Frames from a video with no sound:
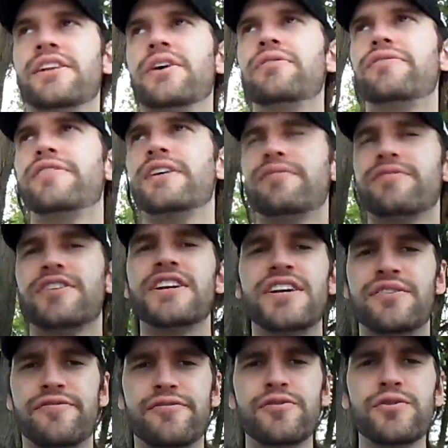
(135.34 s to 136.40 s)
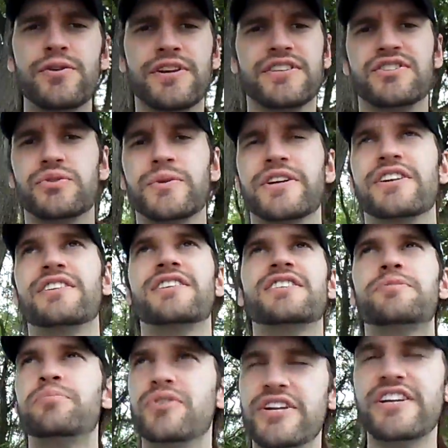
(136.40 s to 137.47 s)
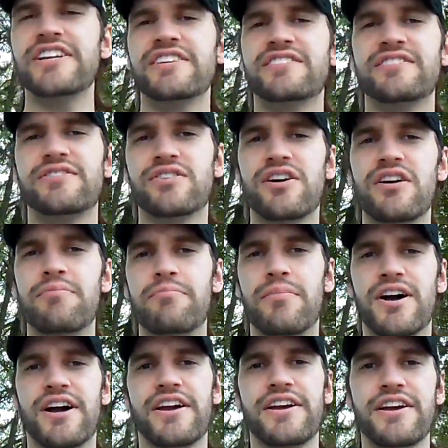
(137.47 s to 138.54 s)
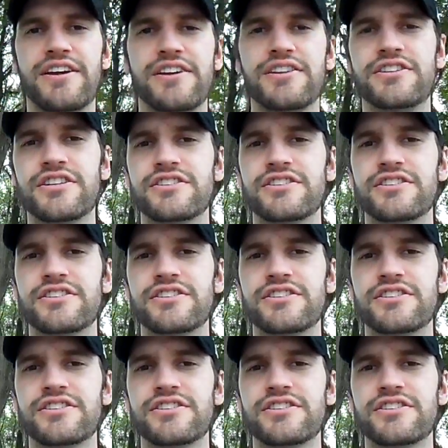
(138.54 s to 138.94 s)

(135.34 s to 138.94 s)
Now, if you ever need food in Sweden, it's pretty easy to come by. You